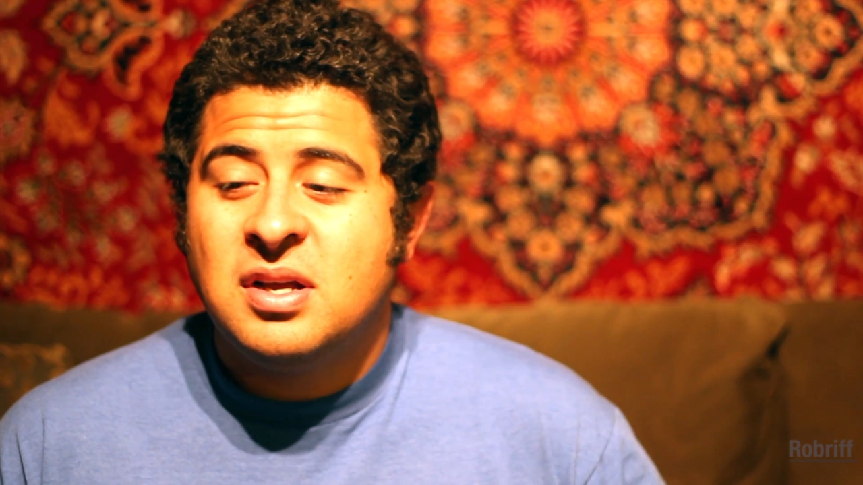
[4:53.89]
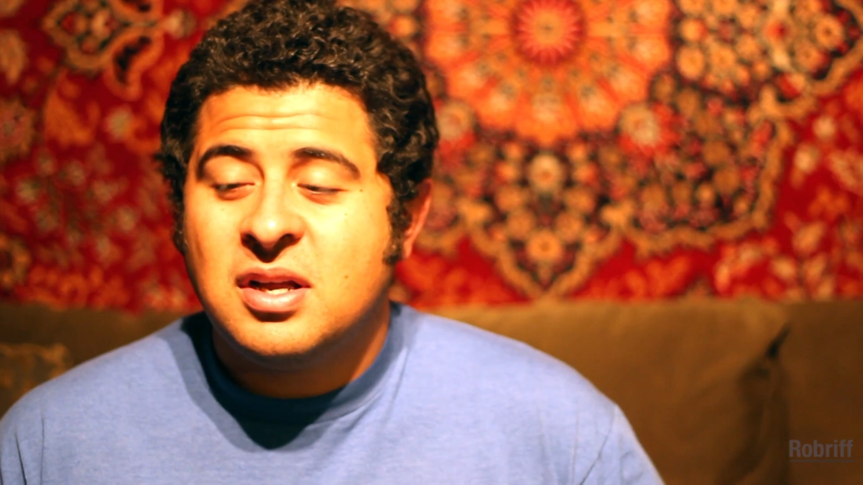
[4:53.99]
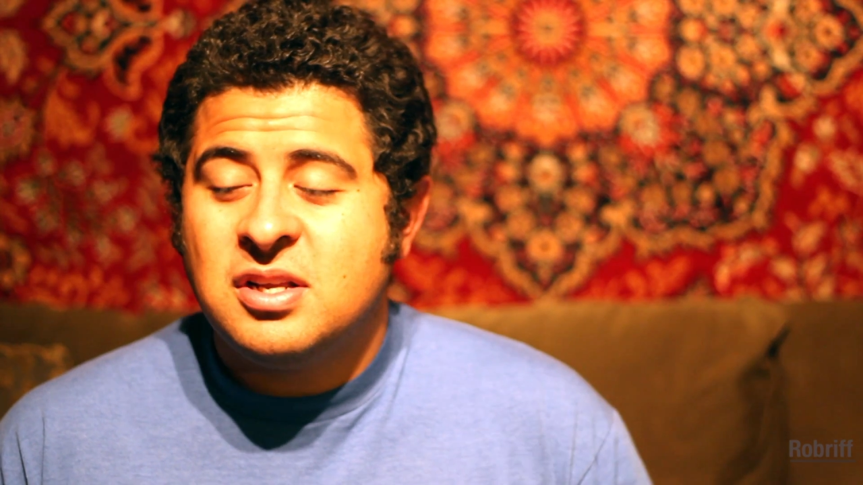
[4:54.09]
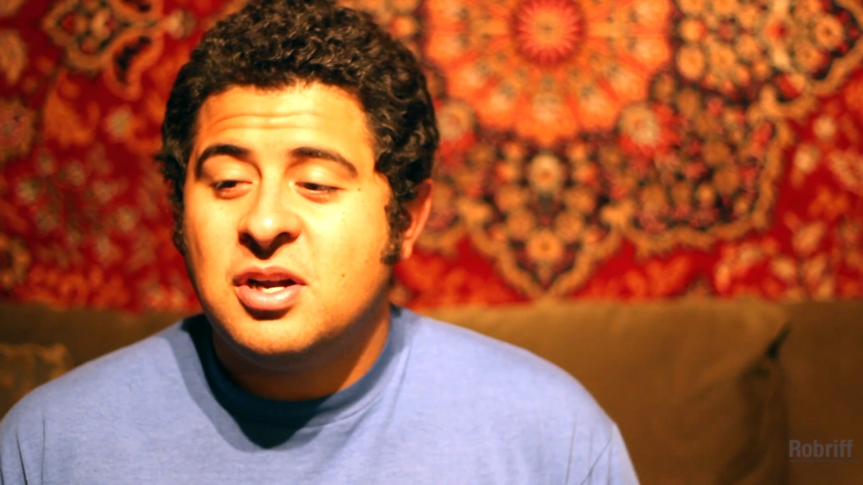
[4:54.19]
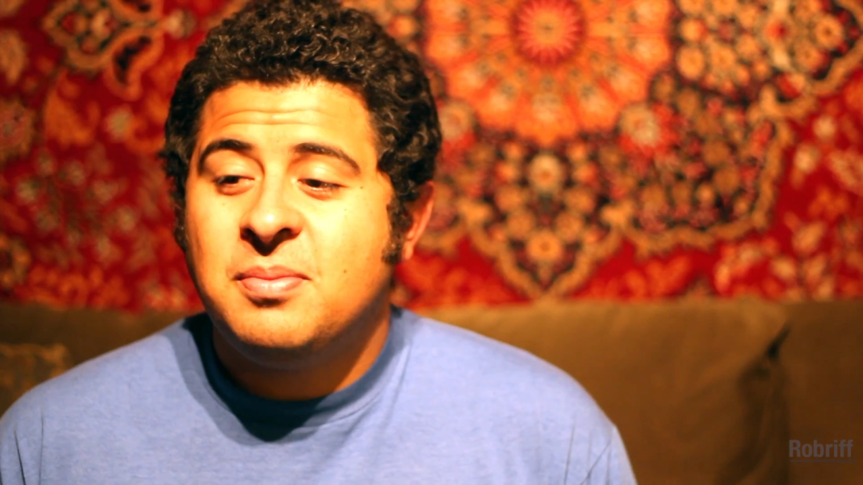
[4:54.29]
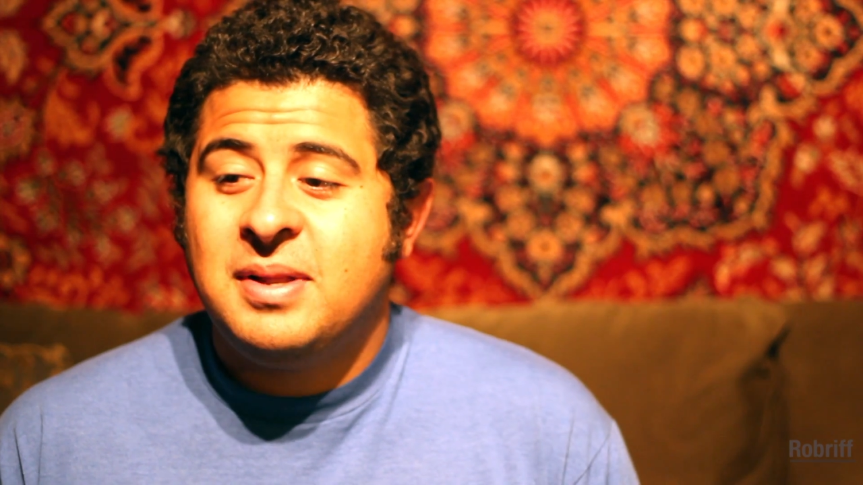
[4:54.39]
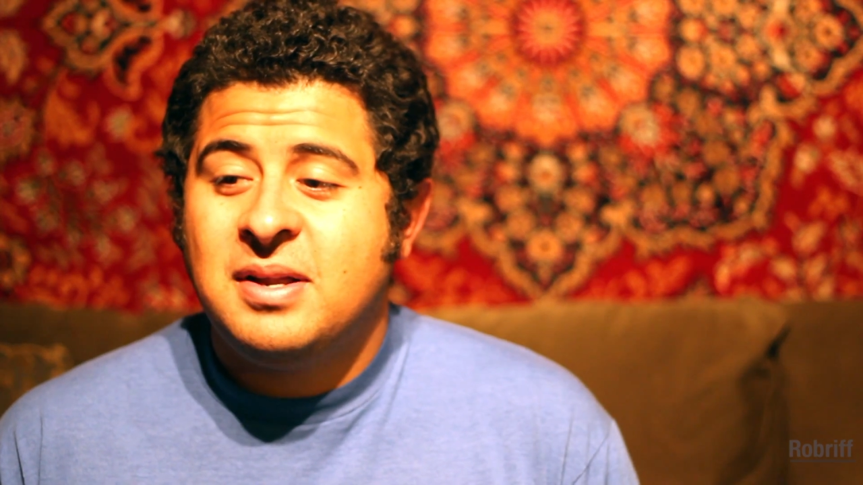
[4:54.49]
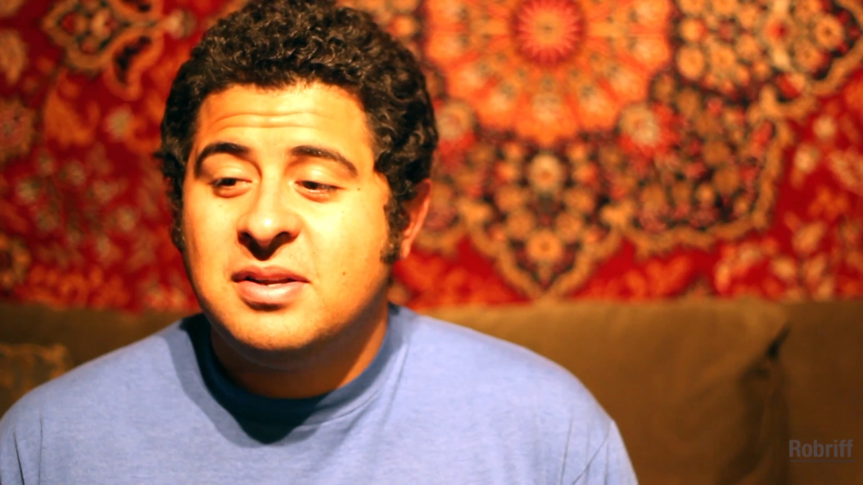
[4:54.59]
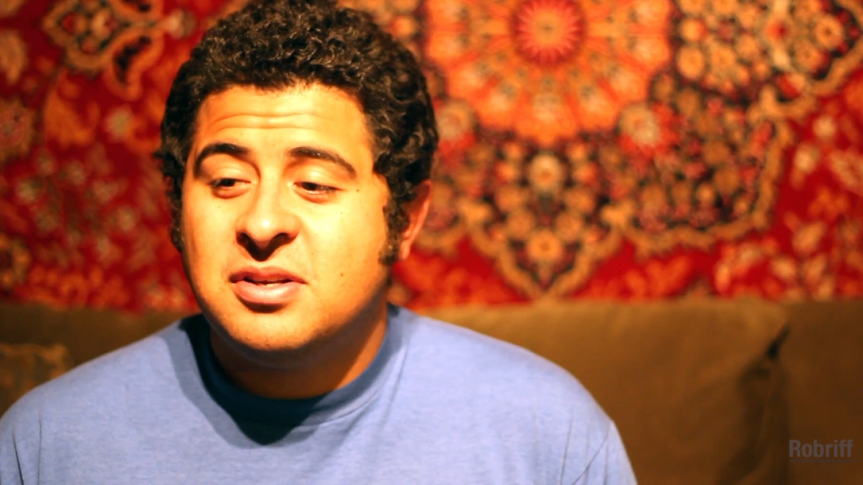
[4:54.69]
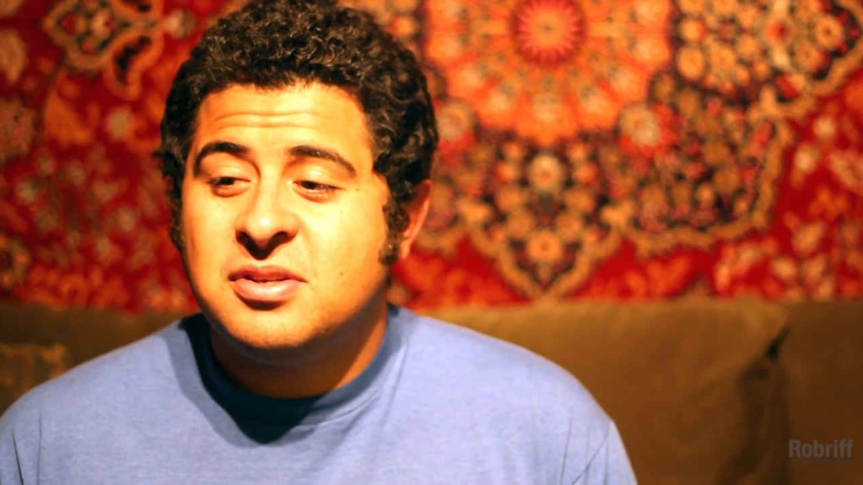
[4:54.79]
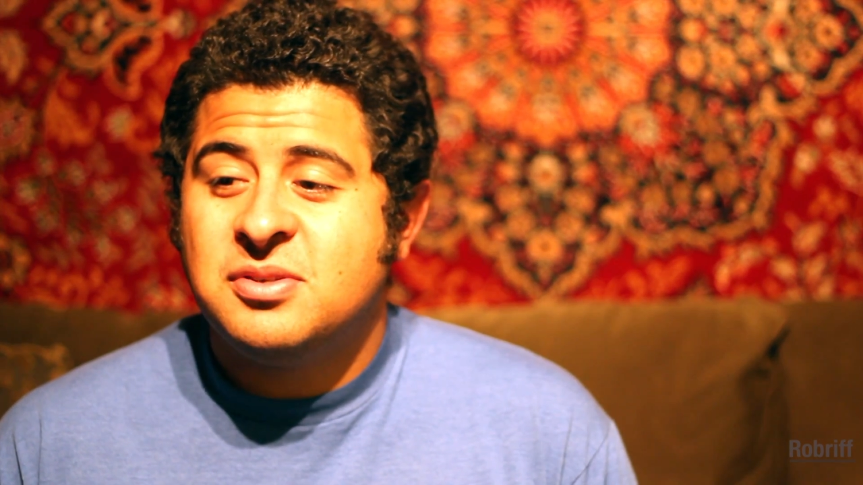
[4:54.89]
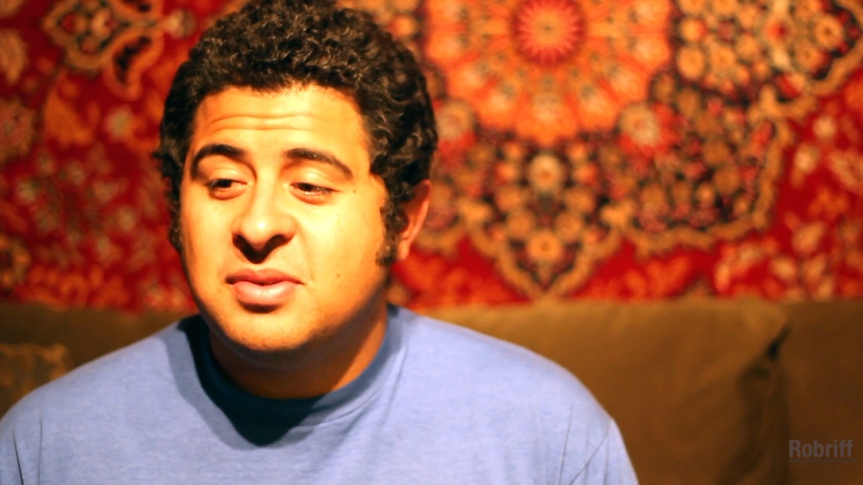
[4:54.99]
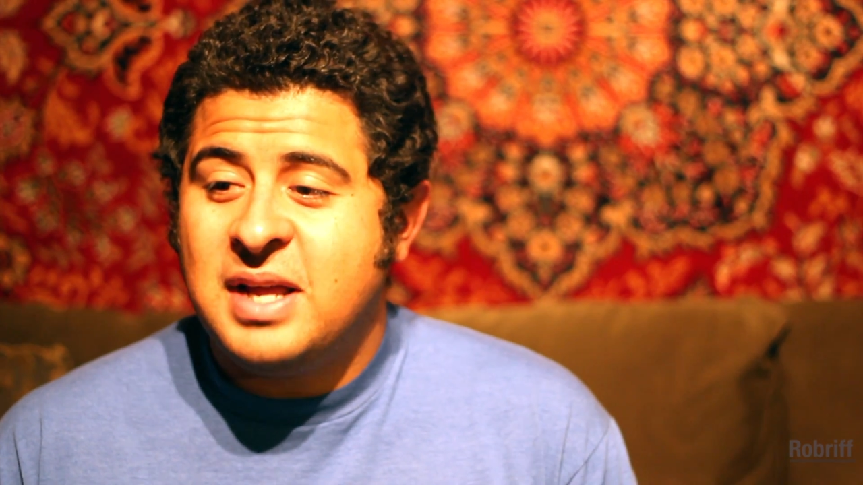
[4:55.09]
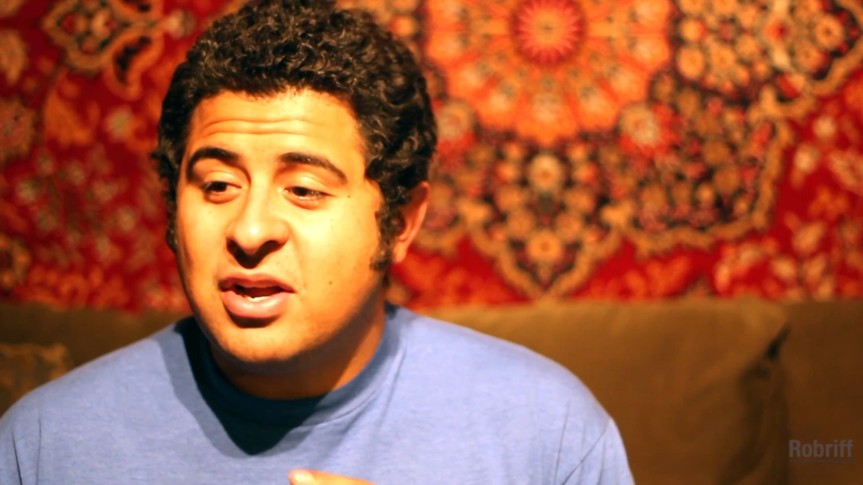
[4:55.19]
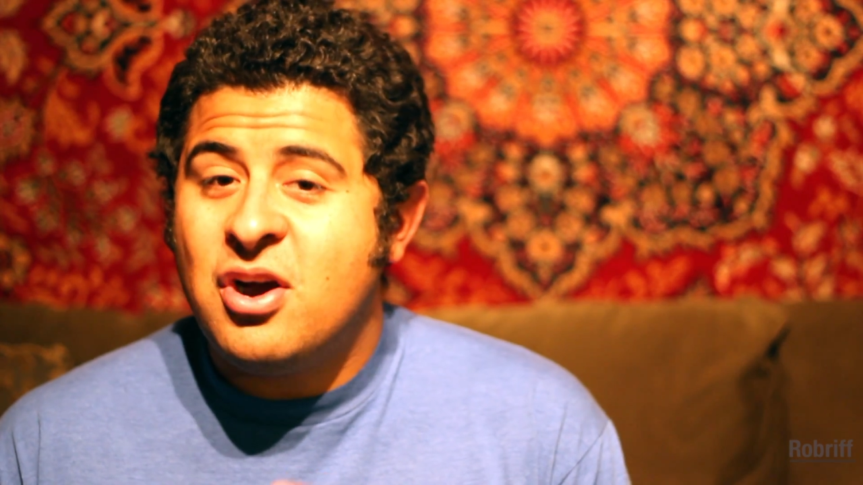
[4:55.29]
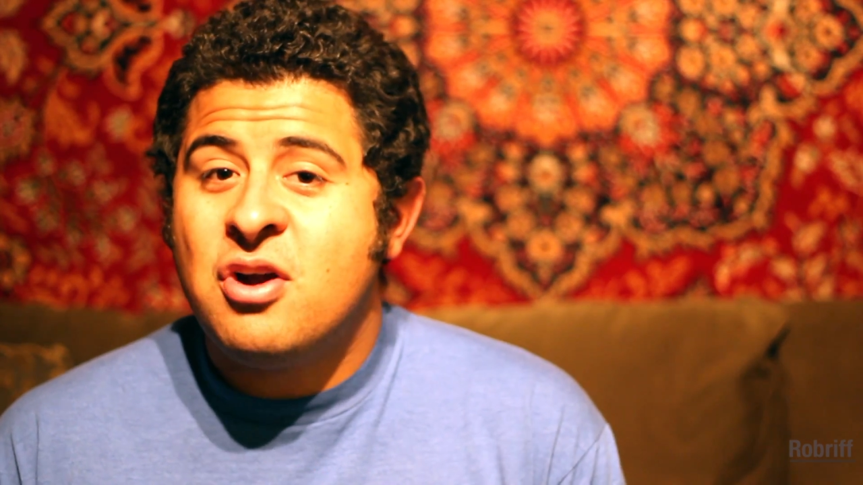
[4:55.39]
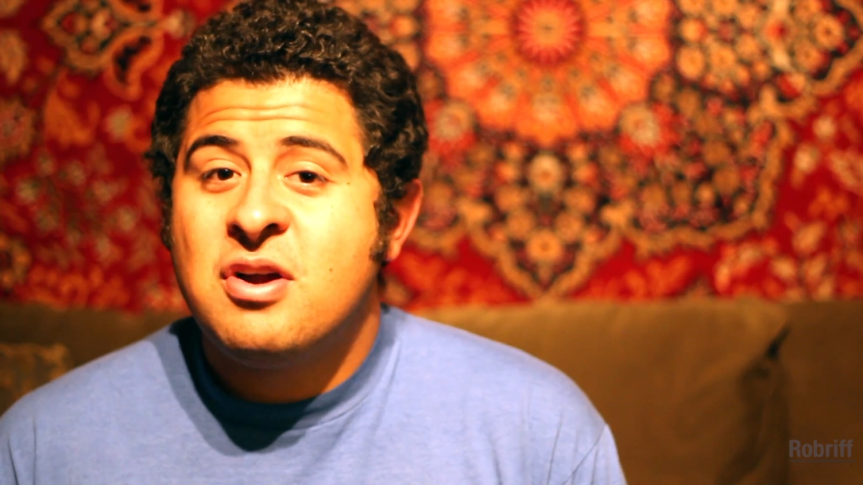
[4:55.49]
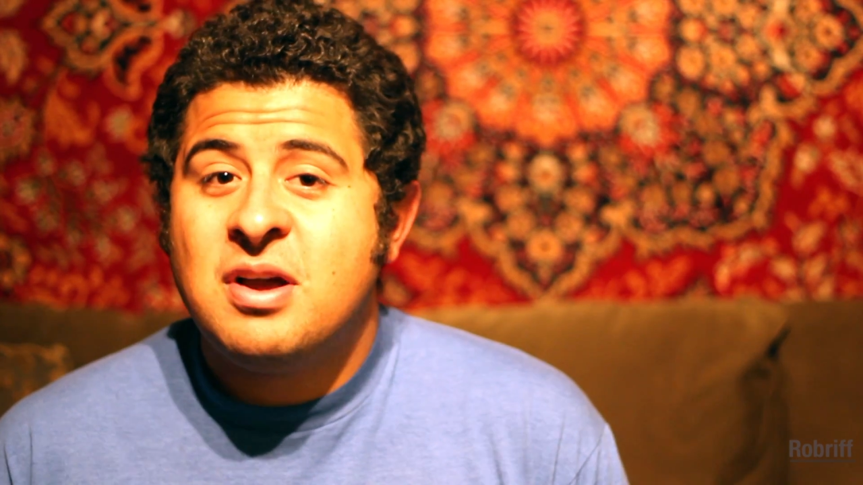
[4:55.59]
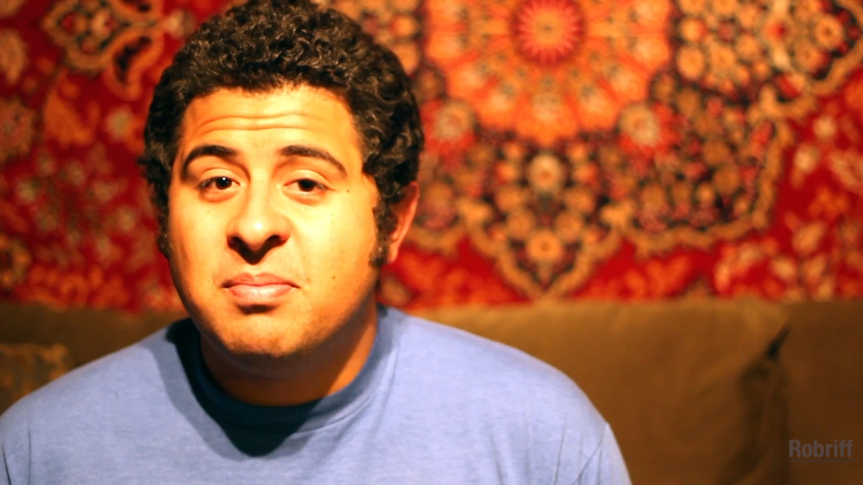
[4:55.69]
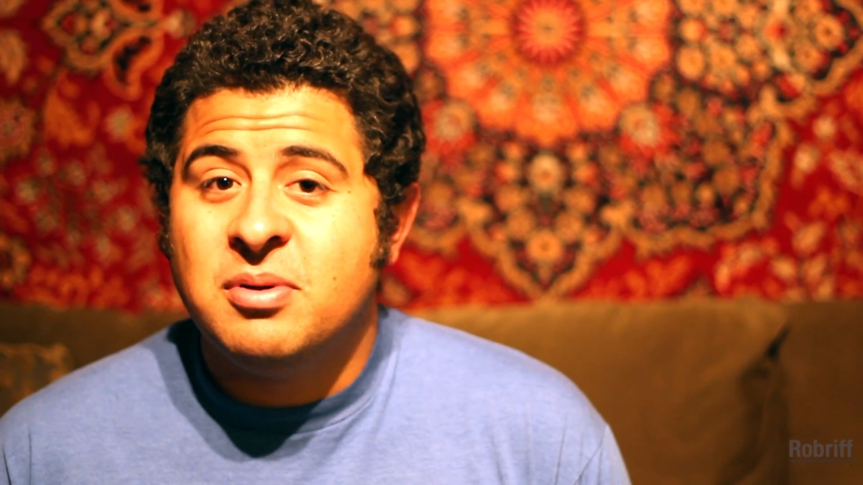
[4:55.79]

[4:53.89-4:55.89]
guitar players also like R.L.